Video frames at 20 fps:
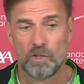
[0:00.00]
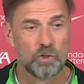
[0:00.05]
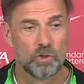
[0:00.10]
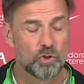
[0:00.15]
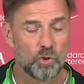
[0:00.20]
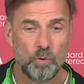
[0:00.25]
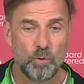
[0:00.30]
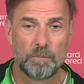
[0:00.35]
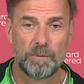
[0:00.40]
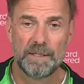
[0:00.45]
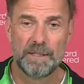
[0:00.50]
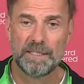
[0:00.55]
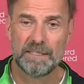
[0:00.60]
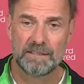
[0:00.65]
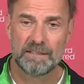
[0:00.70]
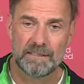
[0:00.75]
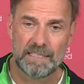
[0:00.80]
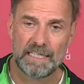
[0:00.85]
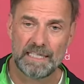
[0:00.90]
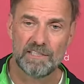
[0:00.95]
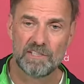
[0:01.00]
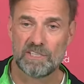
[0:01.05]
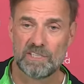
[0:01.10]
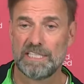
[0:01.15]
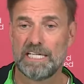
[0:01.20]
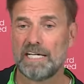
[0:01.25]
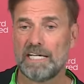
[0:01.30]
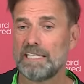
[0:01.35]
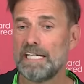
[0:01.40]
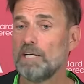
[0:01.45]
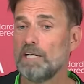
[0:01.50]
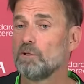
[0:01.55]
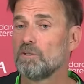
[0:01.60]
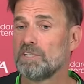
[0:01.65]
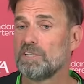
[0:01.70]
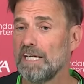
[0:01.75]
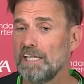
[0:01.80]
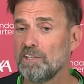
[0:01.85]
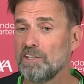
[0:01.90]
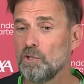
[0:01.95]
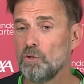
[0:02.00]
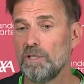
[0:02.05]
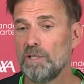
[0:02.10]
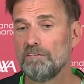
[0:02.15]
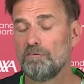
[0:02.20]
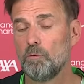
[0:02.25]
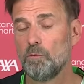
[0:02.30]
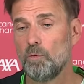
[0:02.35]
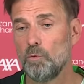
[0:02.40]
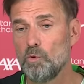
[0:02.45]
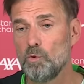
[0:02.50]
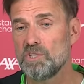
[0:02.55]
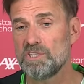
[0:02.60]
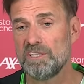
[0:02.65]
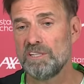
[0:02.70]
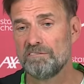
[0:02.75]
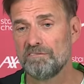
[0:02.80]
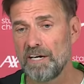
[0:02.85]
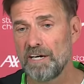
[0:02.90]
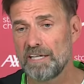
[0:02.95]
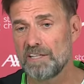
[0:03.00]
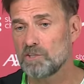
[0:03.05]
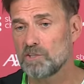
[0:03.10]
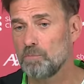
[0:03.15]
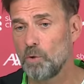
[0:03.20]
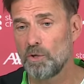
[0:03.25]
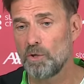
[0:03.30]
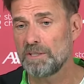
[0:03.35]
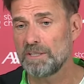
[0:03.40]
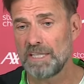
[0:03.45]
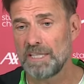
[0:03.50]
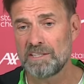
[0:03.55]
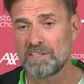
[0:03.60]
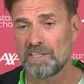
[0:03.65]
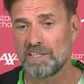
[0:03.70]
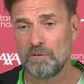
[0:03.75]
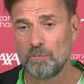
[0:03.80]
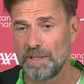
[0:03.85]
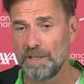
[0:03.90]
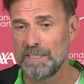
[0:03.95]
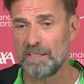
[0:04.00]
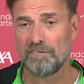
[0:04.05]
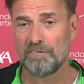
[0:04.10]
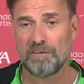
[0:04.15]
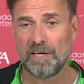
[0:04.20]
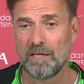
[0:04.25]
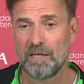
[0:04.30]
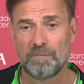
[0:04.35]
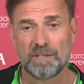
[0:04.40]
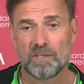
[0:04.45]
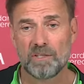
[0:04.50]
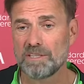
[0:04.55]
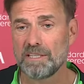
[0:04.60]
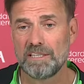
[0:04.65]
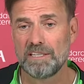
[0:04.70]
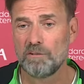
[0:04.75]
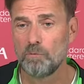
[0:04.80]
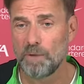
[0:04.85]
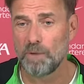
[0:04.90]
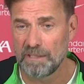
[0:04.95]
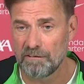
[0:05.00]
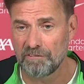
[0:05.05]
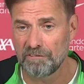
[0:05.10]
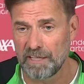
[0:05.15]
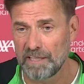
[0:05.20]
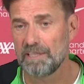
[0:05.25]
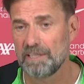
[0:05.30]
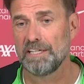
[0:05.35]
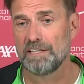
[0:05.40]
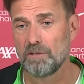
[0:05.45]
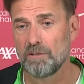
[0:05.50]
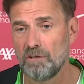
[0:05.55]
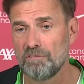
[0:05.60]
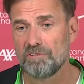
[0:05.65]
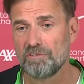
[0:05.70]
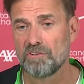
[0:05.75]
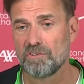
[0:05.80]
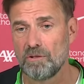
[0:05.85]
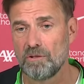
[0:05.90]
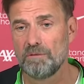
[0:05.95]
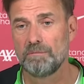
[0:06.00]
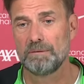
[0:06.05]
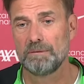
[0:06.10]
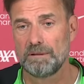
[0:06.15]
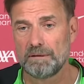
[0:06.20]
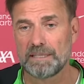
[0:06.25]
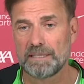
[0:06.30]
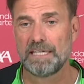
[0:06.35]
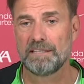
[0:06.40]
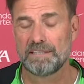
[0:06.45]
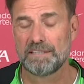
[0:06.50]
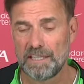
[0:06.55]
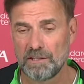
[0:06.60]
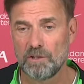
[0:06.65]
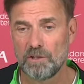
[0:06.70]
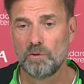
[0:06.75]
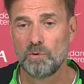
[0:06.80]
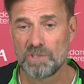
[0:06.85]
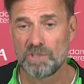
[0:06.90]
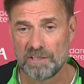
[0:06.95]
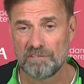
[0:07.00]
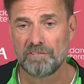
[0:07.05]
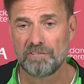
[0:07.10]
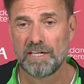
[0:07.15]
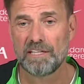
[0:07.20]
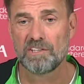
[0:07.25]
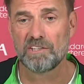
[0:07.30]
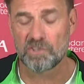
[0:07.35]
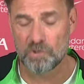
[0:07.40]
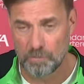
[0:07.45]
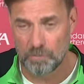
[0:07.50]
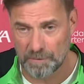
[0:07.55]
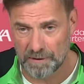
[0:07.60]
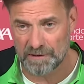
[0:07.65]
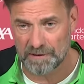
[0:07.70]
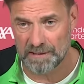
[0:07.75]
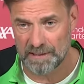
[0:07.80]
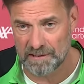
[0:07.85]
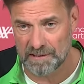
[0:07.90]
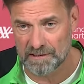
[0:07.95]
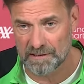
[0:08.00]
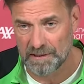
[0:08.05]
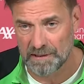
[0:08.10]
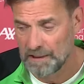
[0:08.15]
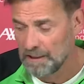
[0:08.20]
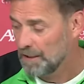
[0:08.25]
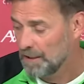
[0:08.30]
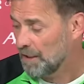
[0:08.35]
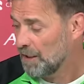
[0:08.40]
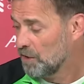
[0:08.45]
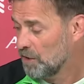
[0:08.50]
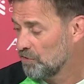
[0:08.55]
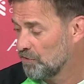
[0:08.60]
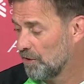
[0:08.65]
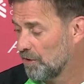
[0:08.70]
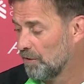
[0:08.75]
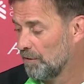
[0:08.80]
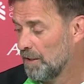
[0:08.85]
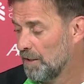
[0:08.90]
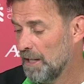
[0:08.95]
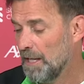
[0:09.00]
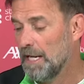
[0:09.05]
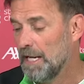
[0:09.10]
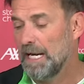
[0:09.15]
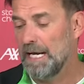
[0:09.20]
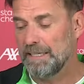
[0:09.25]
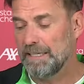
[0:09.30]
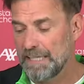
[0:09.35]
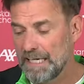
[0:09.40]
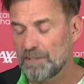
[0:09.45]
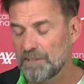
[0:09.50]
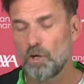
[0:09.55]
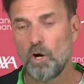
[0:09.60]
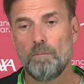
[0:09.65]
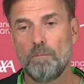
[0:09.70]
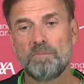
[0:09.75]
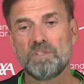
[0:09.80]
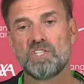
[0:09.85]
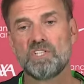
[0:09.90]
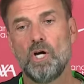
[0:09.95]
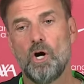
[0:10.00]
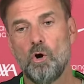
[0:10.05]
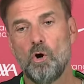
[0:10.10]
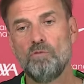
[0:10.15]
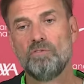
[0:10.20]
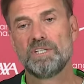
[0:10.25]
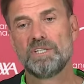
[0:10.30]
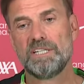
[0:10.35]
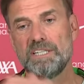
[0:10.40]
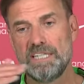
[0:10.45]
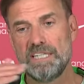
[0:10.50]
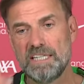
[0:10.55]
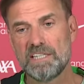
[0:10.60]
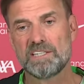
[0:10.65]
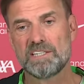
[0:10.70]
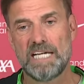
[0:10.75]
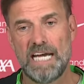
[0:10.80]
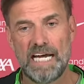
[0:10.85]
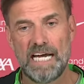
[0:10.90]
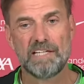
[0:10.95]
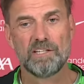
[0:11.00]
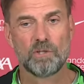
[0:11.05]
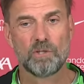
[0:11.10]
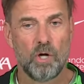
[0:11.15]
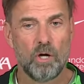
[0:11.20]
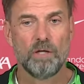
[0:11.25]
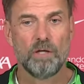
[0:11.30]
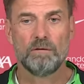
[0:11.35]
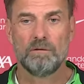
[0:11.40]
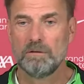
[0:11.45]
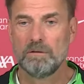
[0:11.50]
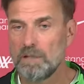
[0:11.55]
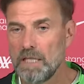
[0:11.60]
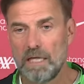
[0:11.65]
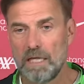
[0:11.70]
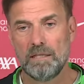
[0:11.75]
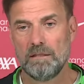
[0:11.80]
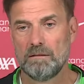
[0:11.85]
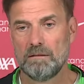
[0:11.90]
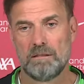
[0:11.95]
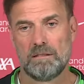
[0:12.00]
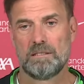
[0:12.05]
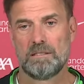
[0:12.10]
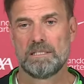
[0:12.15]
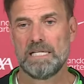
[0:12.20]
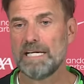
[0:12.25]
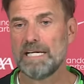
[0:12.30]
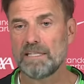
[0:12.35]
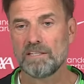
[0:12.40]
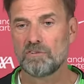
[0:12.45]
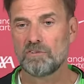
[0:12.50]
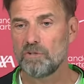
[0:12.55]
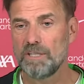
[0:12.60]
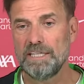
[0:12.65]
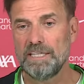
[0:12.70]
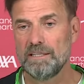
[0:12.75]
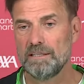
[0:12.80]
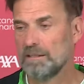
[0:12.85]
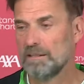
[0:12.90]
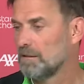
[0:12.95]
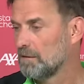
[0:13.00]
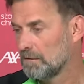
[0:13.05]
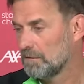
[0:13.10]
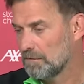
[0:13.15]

Super intense, and I cannot tell you if losing a final is more intense than winning a final, because I didn't win a final that often, so I can tell you losing a final is super intense. So, and that obviously over the years added on, yeah, it's like a tree.